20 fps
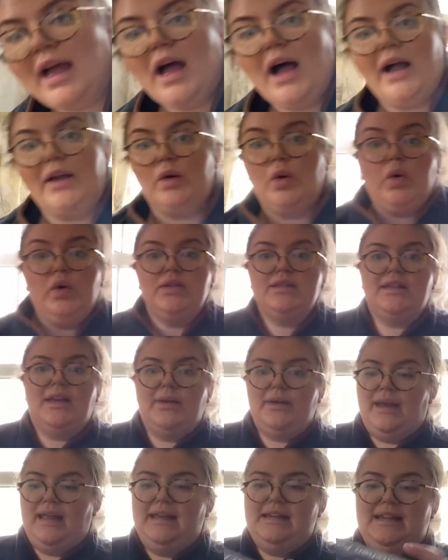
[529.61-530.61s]
I also
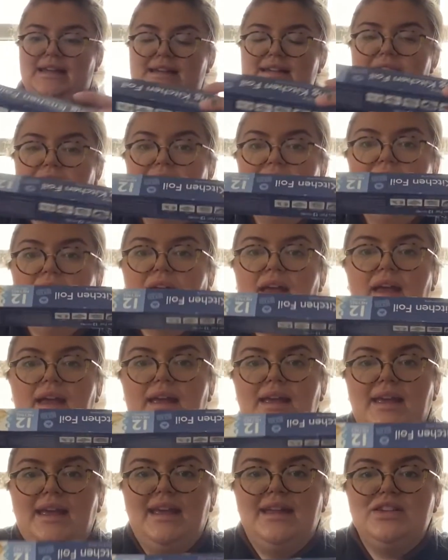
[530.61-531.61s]
needed
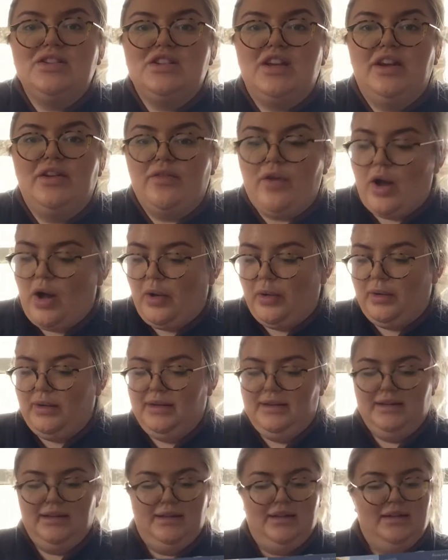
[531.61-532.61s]
kitchen roll.
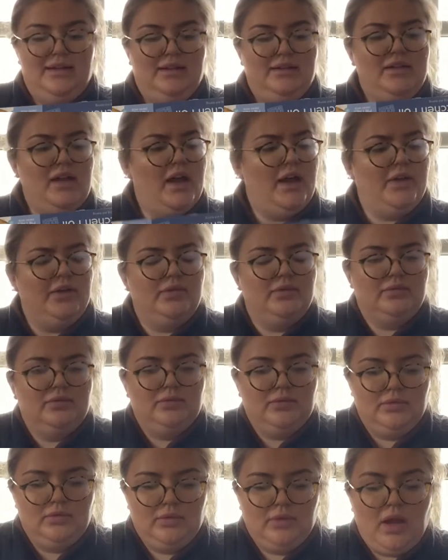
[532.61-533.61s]
No,
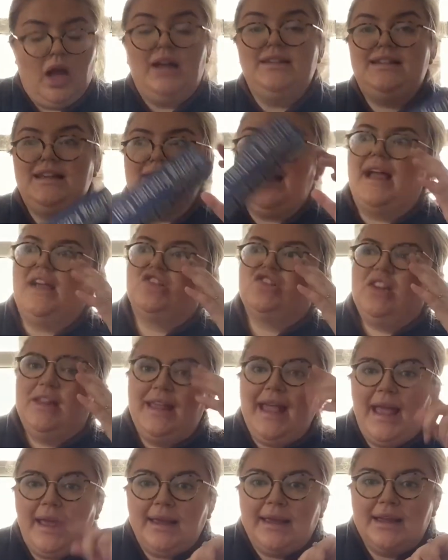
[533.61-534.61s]
I did actually
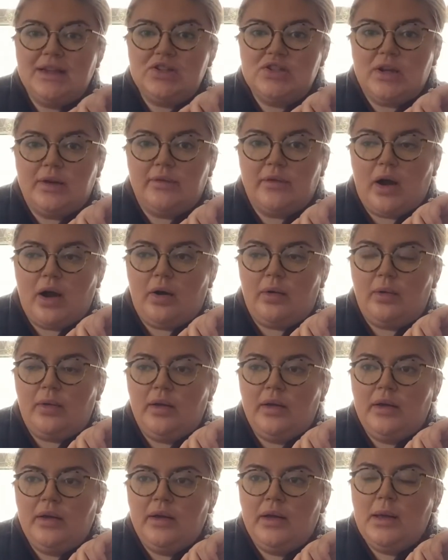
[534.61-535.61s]
get kitchen roll,
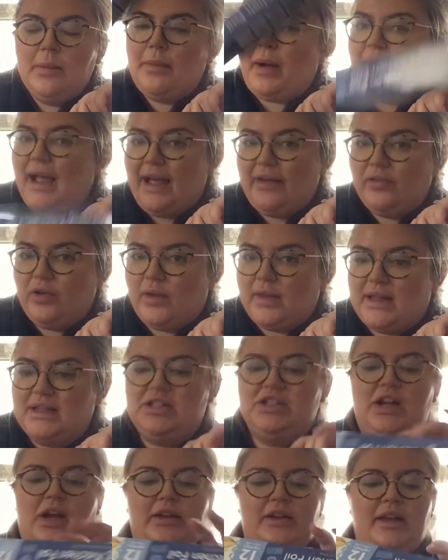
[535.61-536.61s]
but I haven't got that to
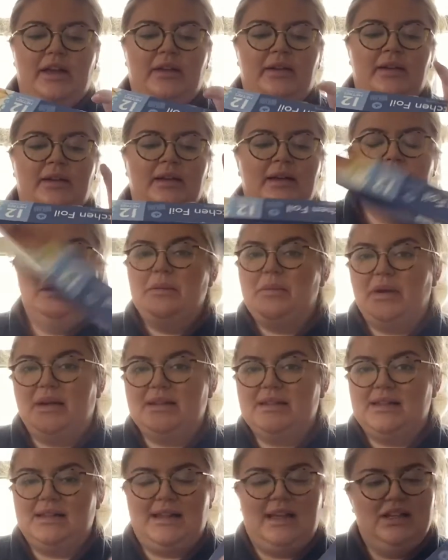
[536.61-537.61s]
show you
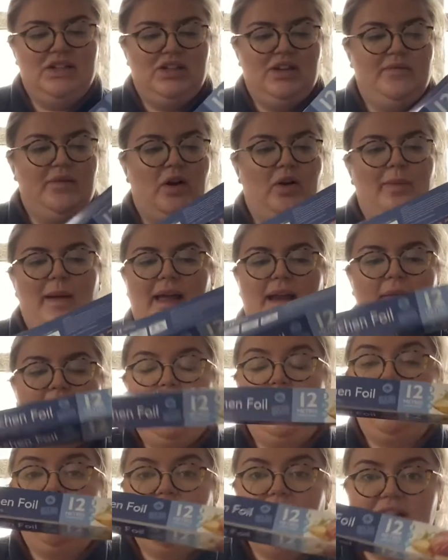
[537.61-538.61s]
because it's kitchen roll. But anyway, I
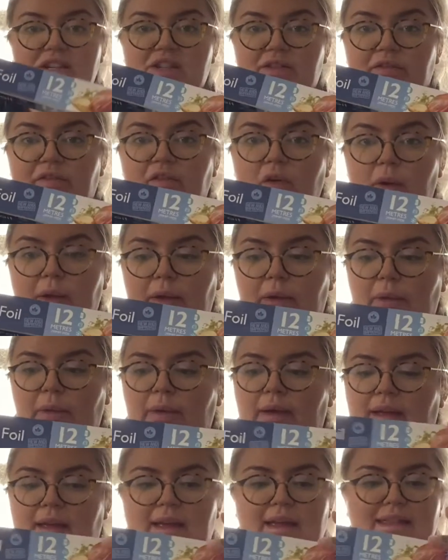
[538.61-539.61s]
got kitchen foil.
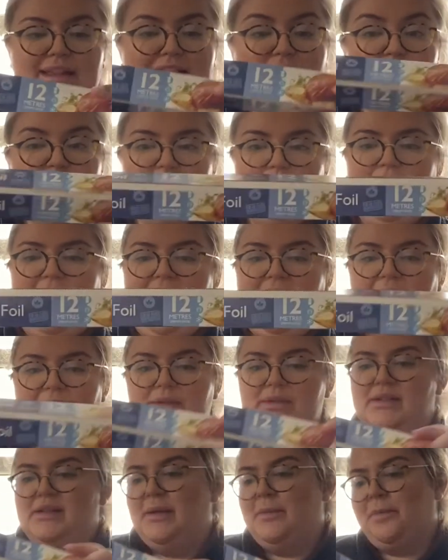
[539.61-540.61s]
This was a
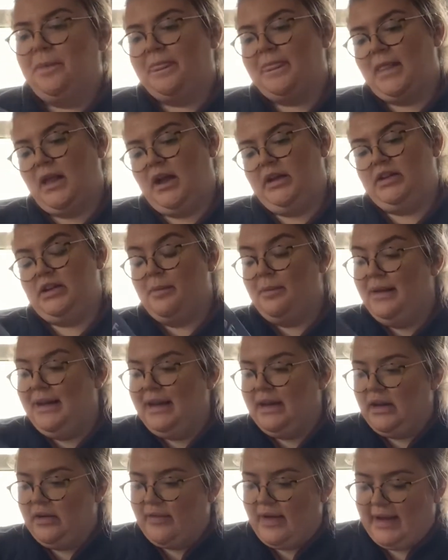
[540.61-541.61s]
pound. I'd
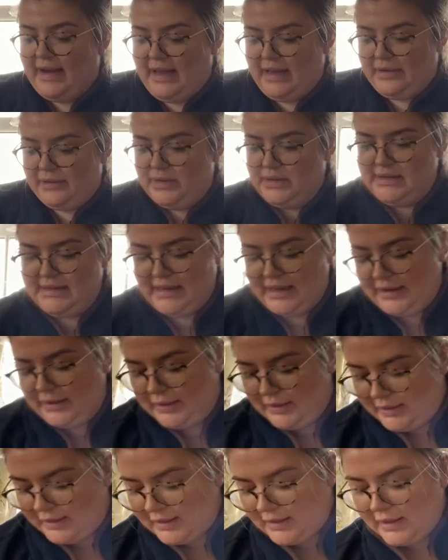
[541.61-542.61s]
completely ran out, so
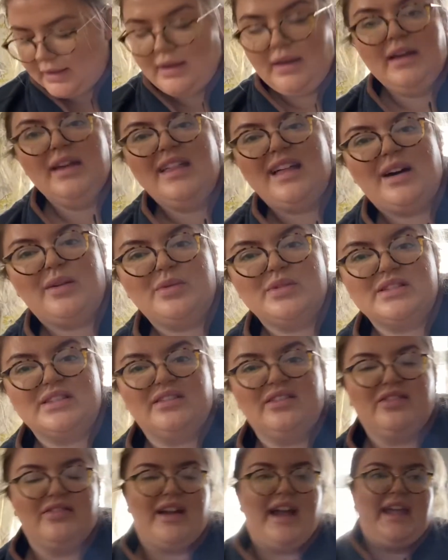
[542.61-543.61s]
that
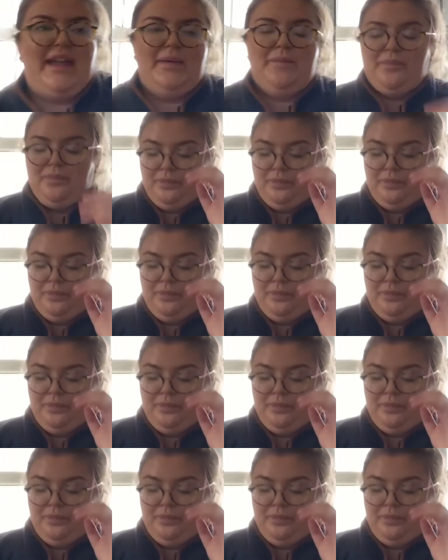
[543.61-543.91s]
wasn't great.